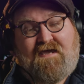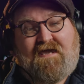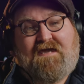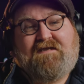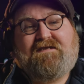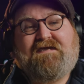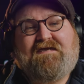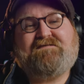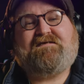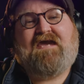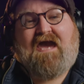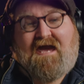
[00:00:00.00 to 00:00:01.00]
and
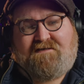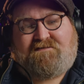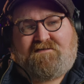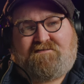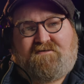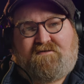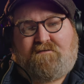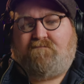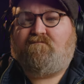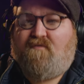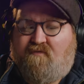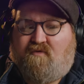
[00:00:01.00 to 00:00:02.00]
easy access to
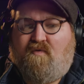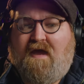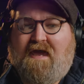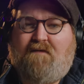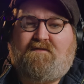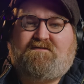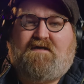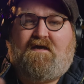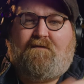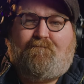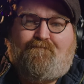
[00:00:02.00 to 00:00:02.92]
them through Amazon.